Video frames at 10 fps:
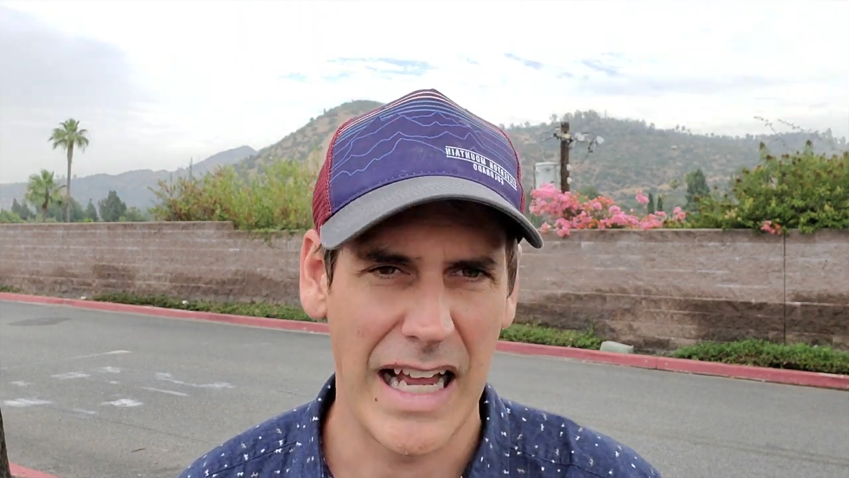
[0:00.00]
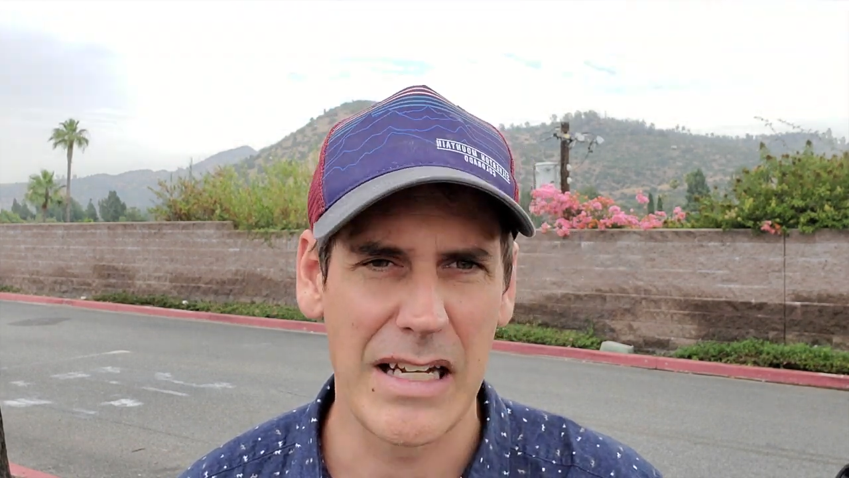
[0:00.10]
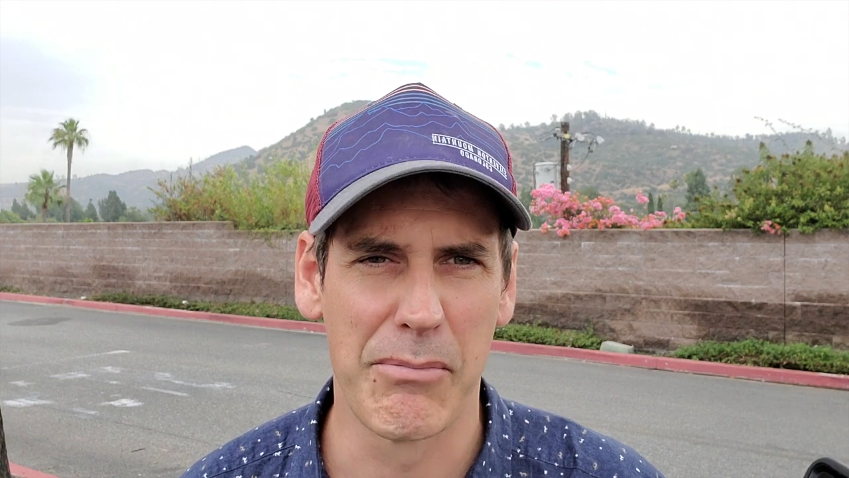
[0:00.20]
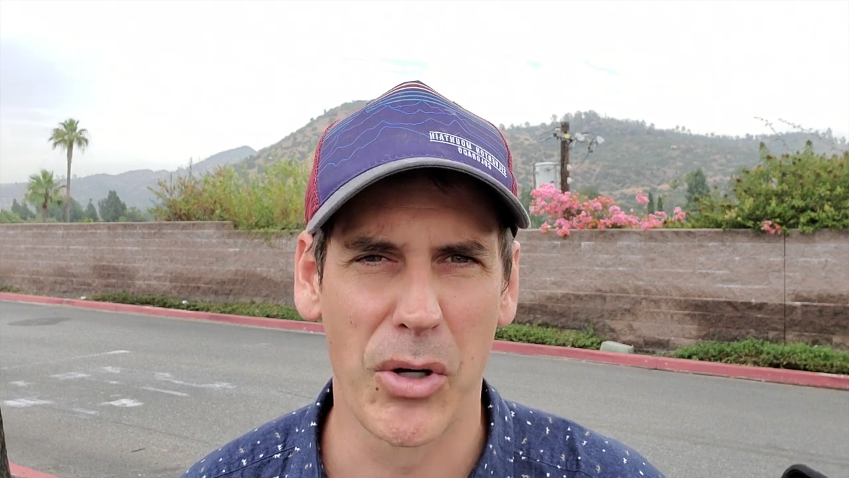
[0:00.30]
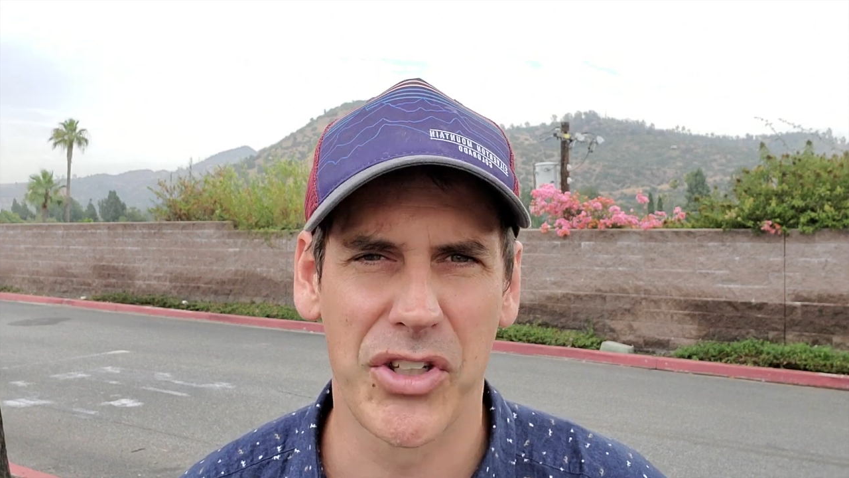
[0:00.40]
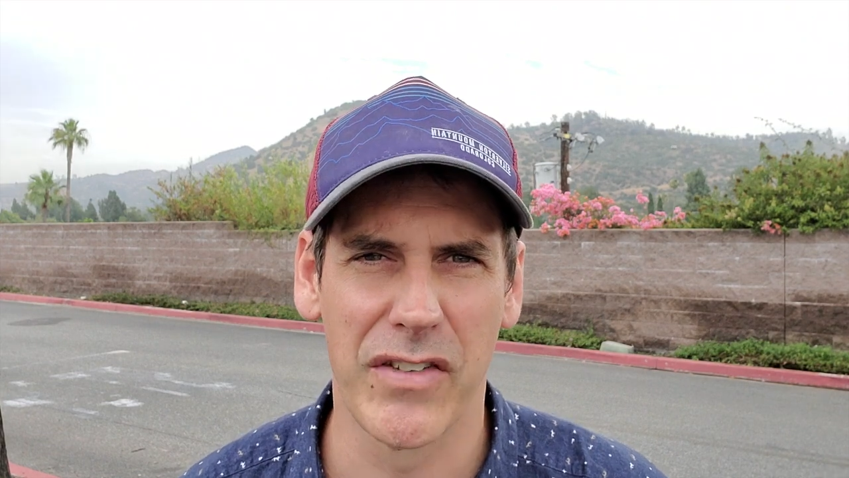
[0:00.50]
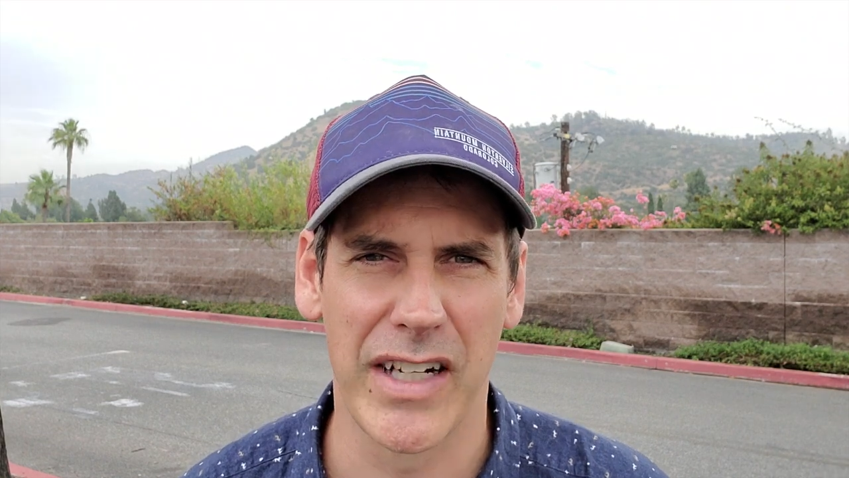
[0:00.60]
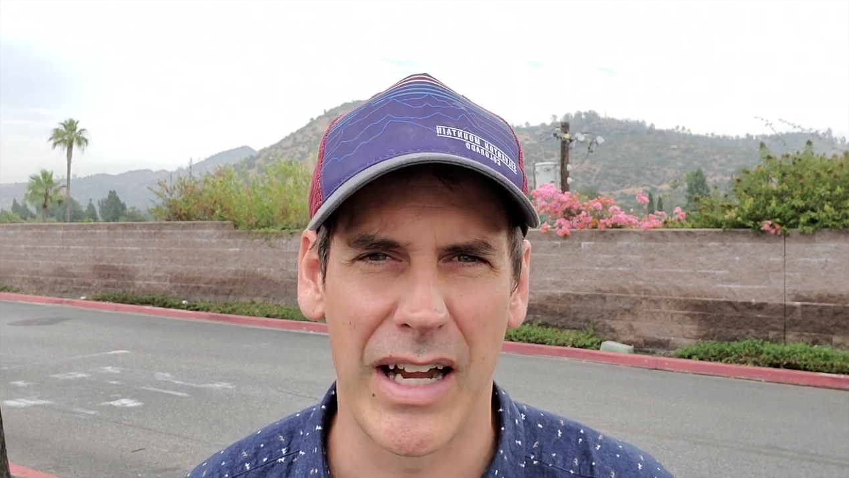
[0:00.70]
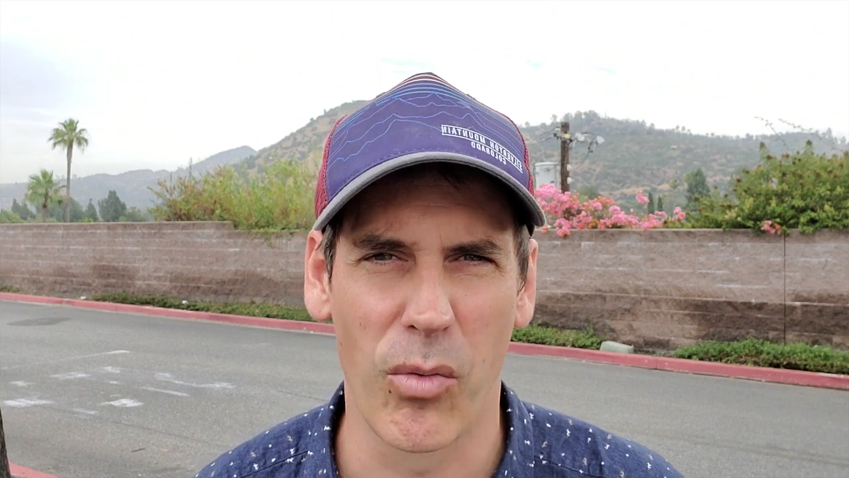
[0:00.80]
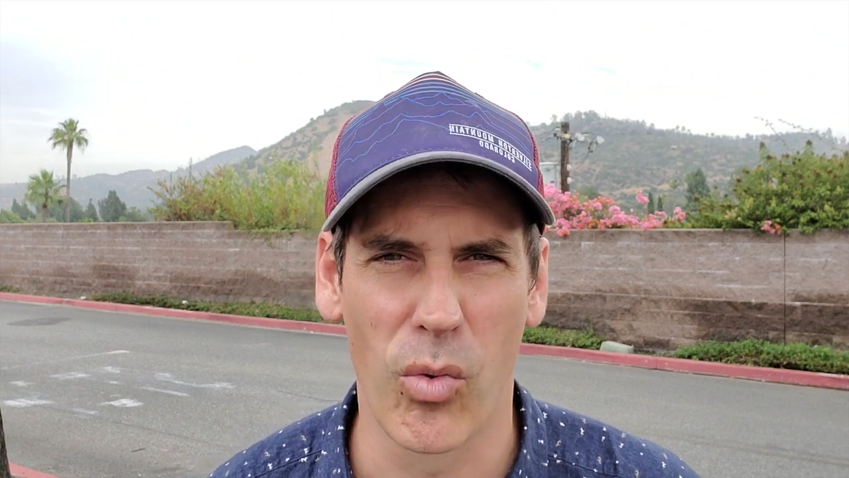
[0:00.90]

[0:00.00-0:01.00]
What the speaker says: most of it at